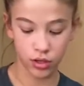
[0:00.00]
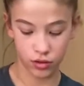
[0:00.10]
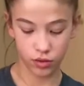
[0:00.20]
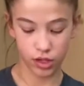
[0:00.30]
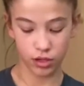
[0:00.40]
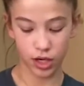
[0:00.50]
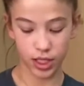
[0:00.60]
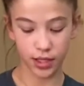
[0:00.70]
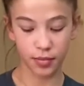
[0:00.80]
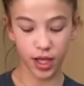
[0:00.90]
with their
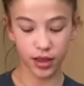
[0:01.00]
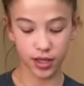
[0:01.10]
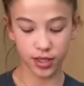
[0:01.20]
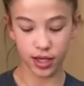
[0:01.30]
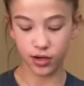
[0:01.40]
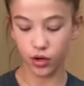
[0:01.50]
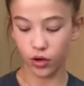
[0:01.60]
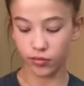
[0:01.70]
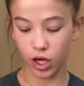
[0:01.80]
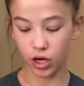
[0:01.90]
heads up like this, and no,
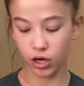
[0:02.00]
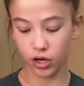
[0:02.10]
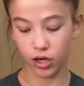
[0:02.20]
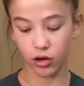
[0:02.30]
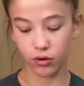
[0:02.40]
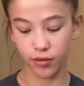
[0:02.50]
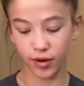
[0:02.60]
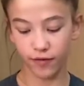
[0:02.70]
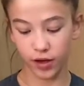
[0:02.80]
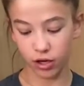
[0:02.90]
I'm not hurting her with
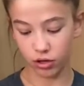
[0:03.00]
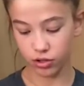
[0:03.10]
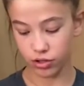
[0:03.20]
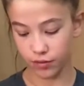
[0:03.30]
my fingers.